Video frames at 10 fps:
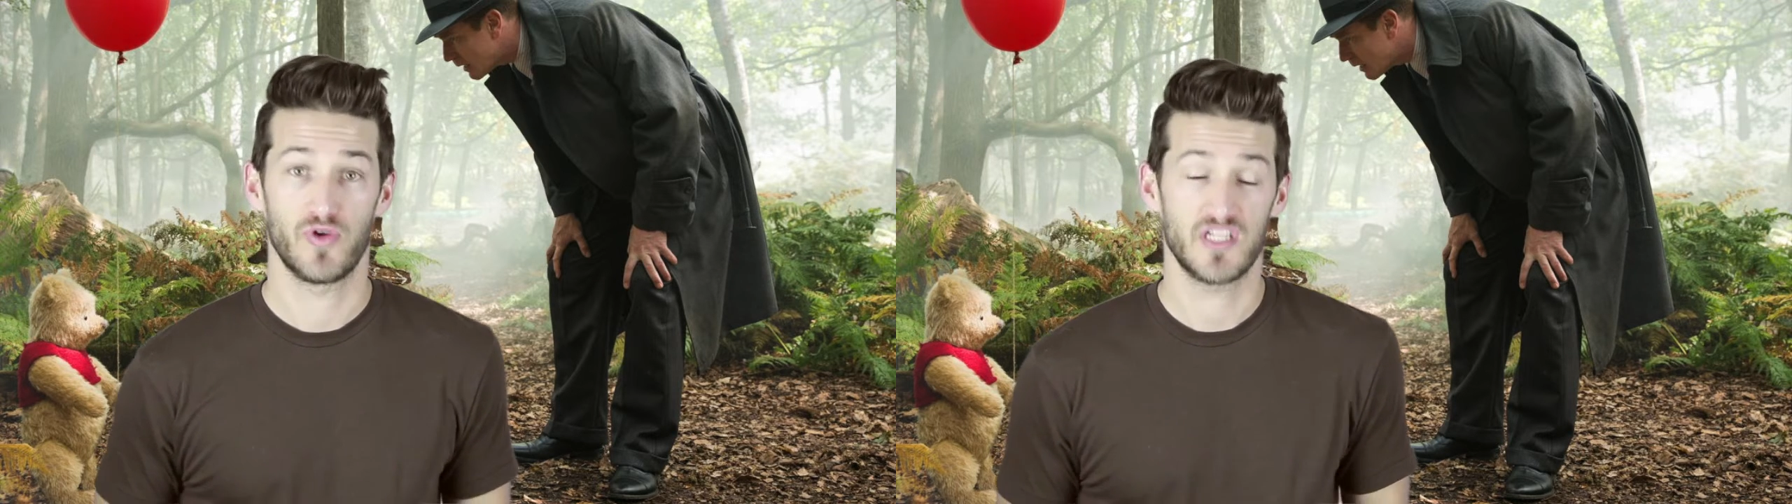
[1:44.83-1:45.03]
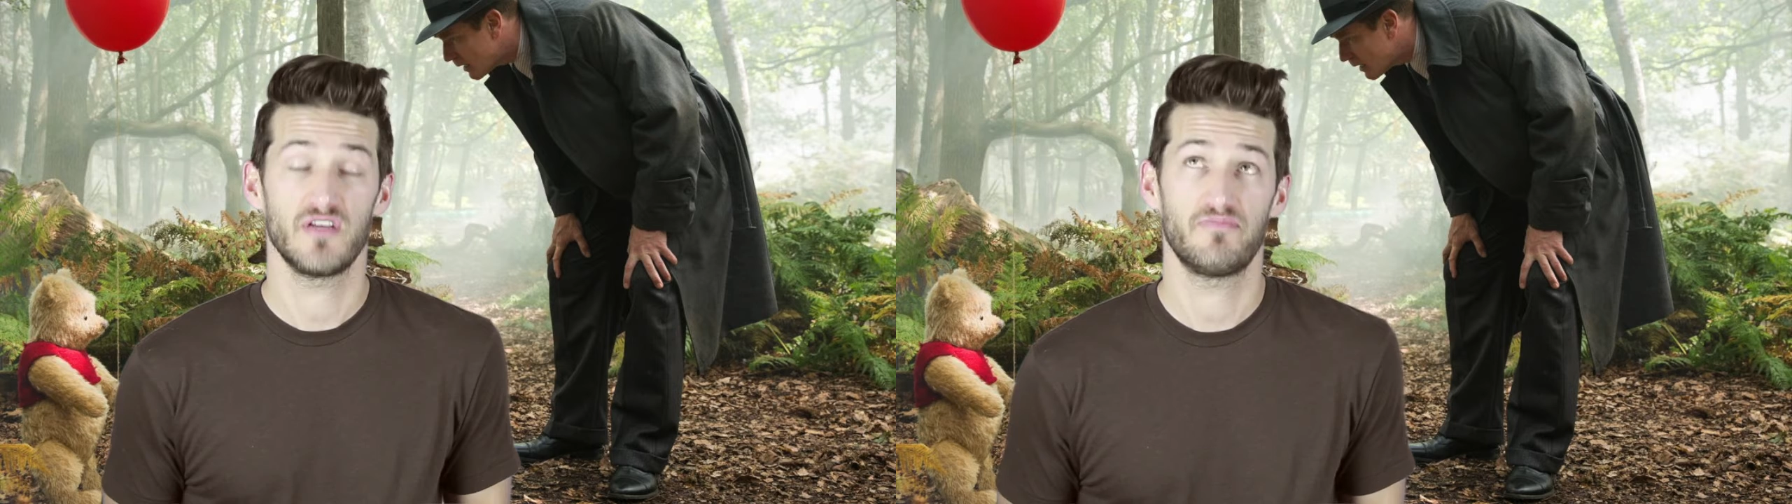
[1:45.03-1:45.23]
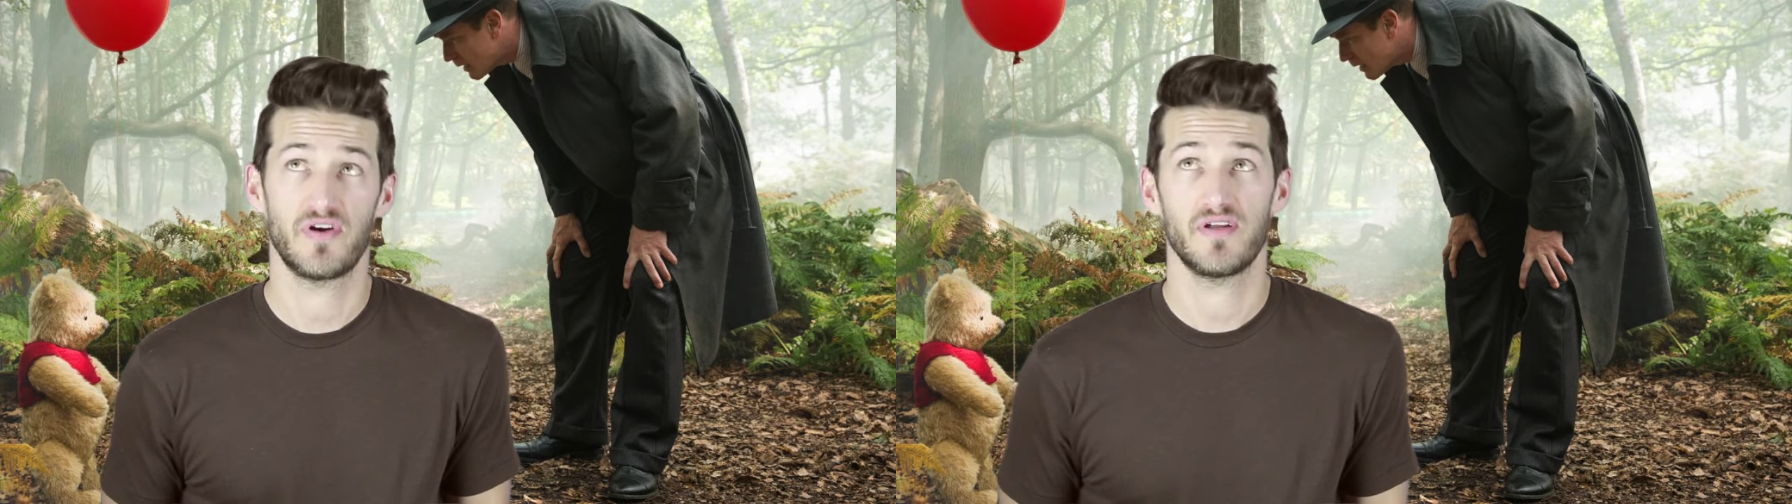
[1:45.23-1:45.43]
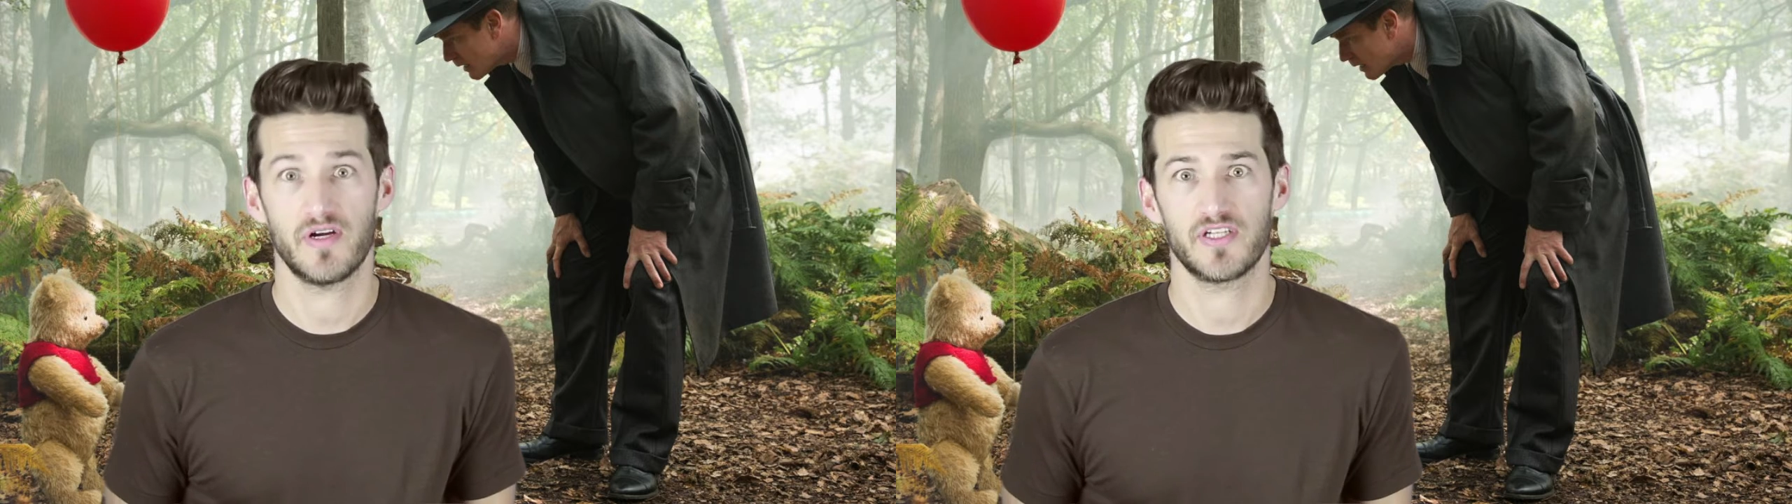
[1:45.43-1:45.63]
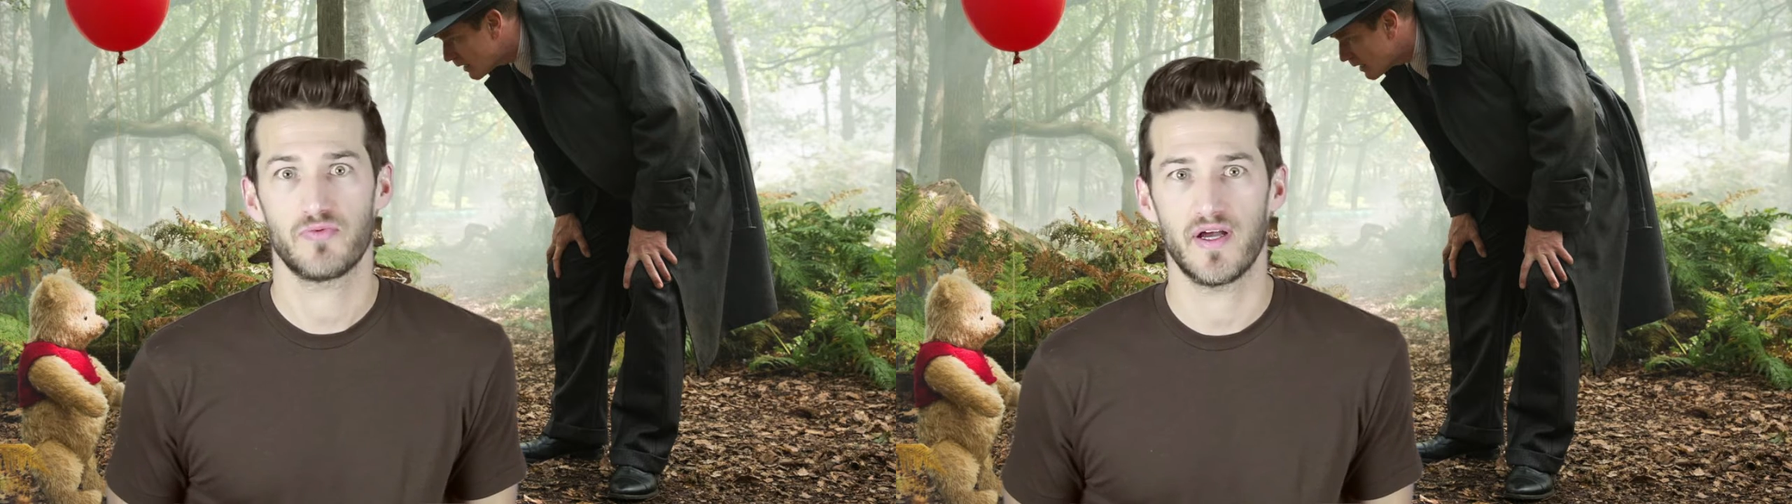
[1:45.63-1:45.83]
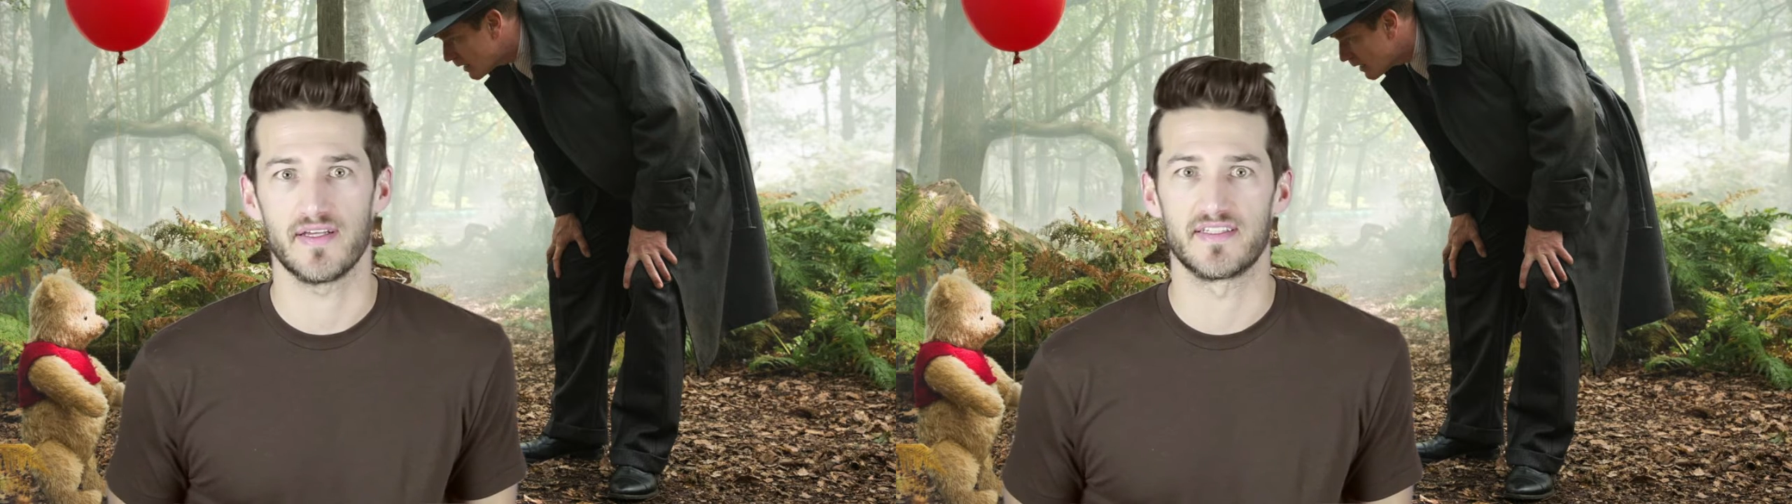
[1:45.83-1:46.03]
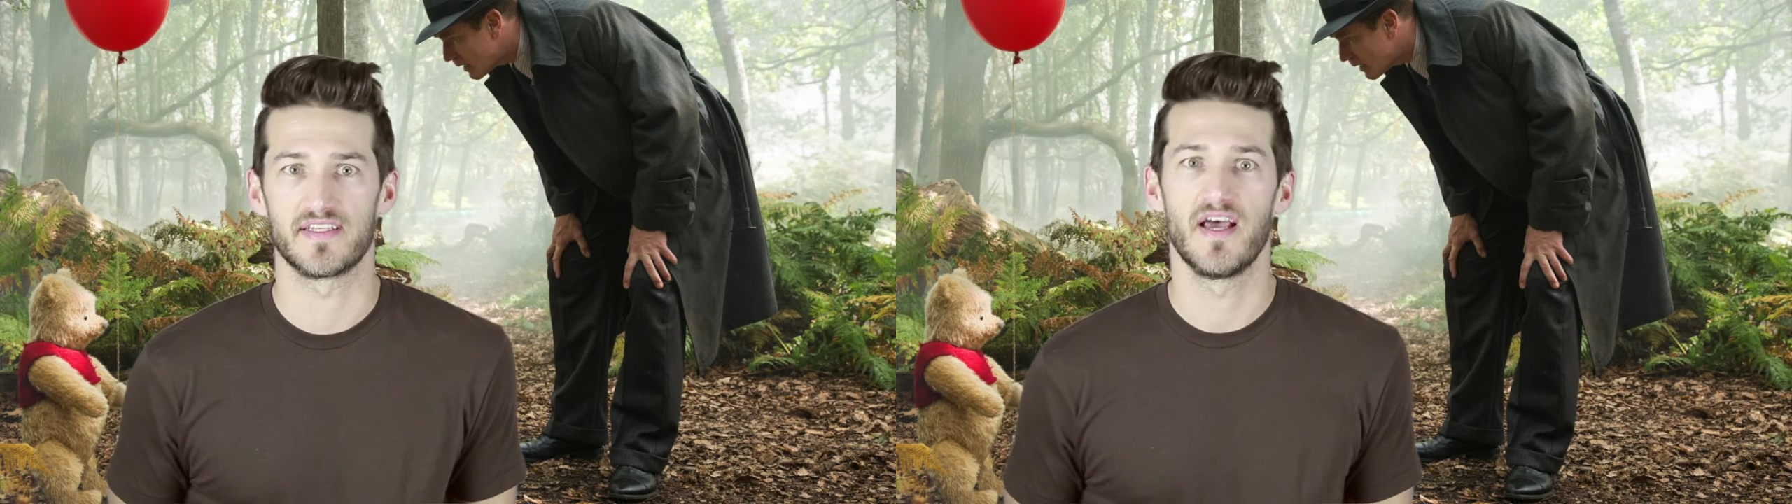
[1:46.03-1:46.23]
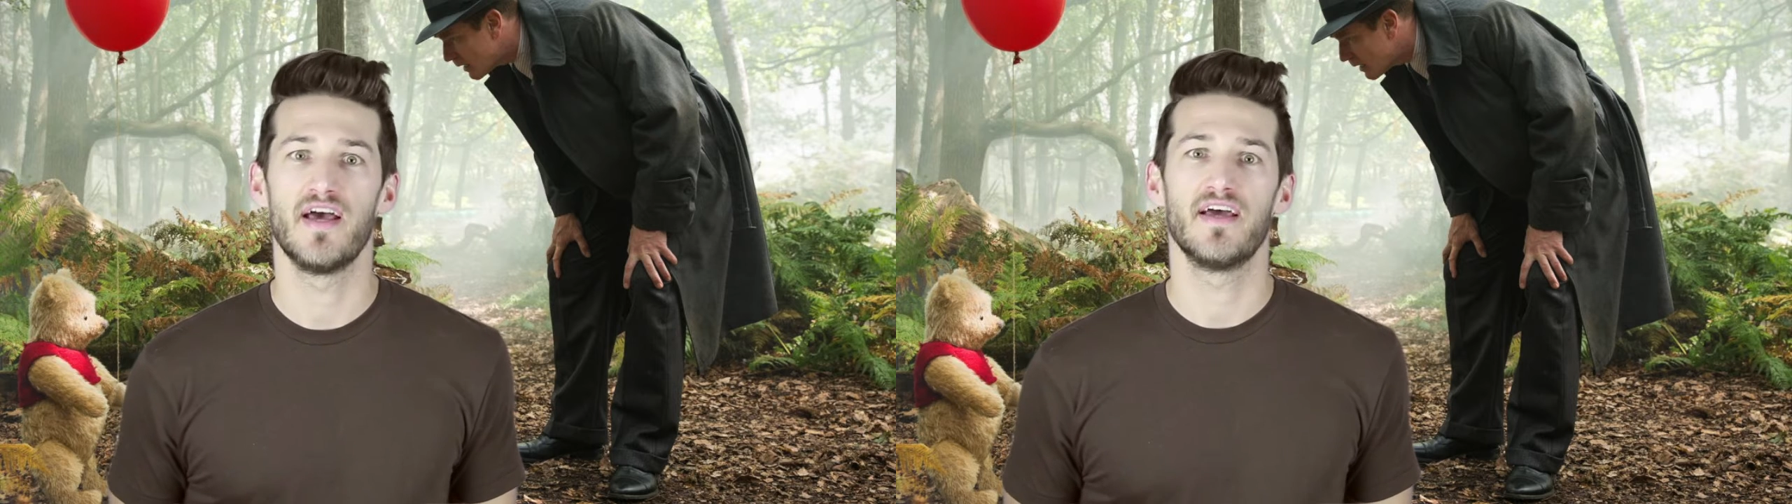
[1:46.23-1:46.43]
which he pretty much was.